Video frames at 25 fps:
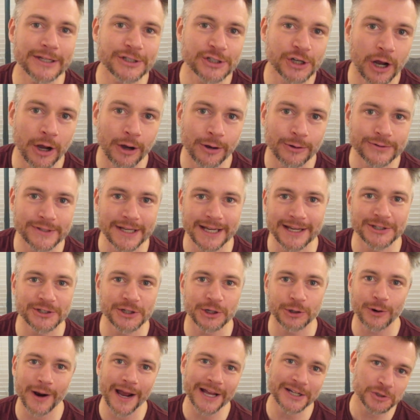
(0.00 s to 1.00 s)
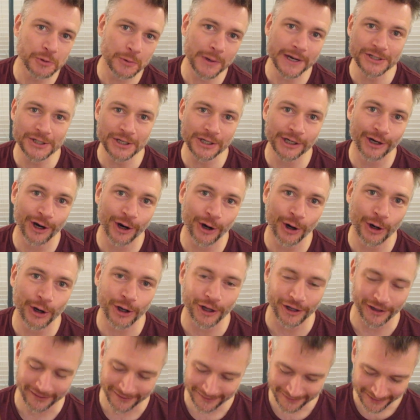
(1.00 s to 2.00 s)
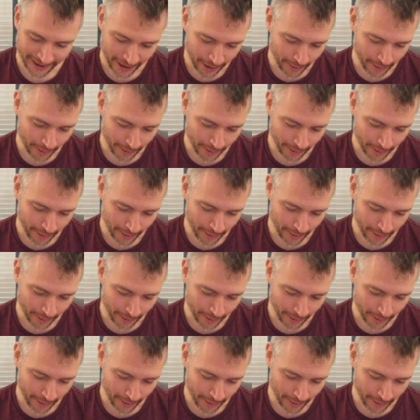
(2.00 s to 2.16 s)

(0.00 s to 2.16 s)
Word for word: Jones is a Graduation Girl